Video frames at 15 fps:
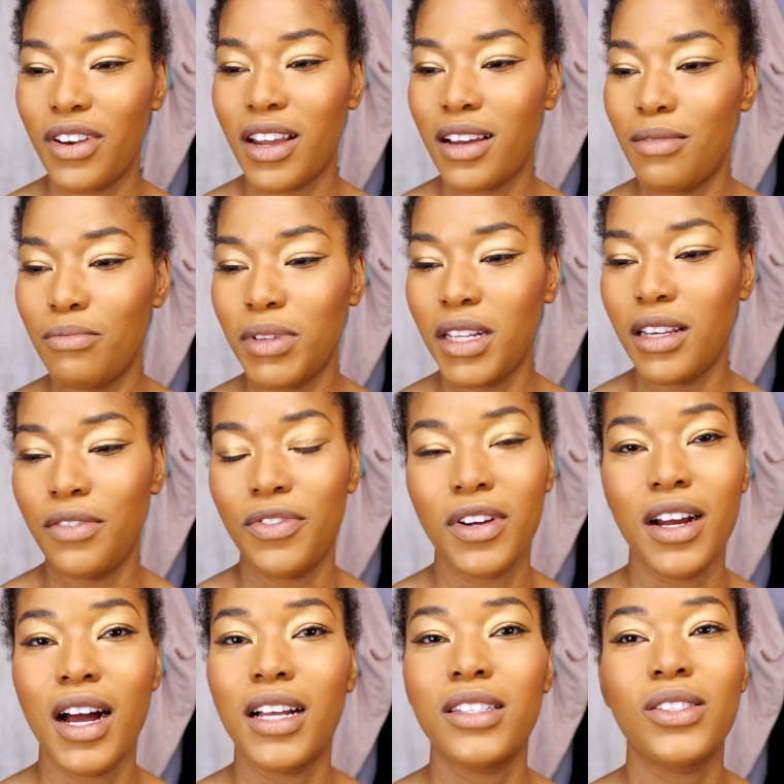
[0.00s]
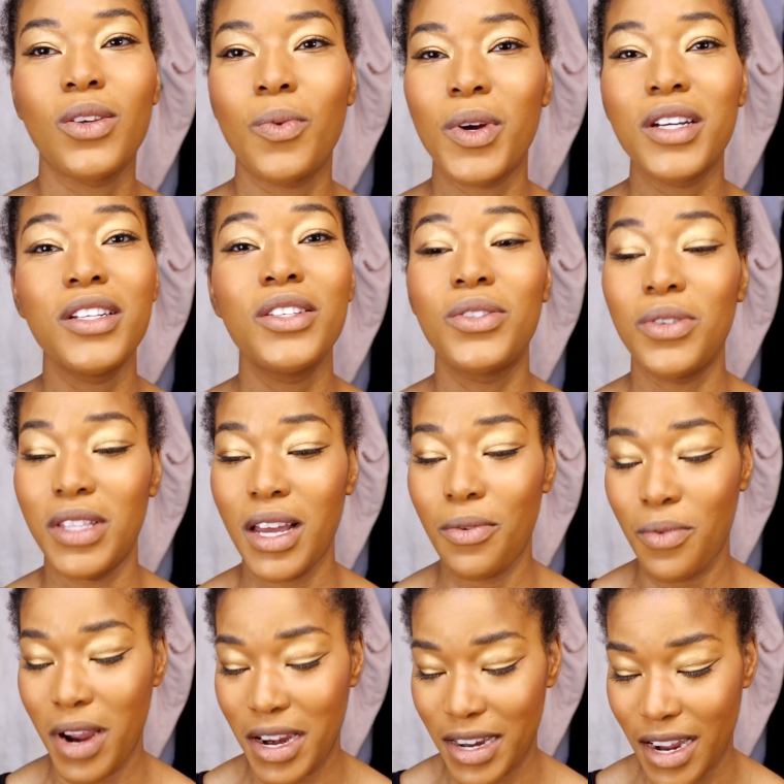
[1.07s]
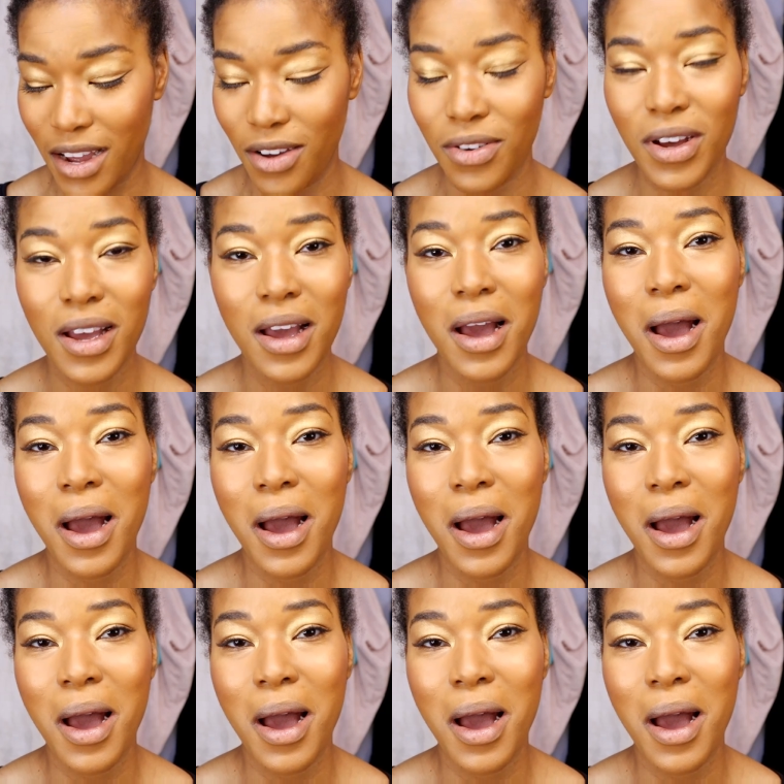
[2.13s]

and I completely forgot. So we're gonna do that right now.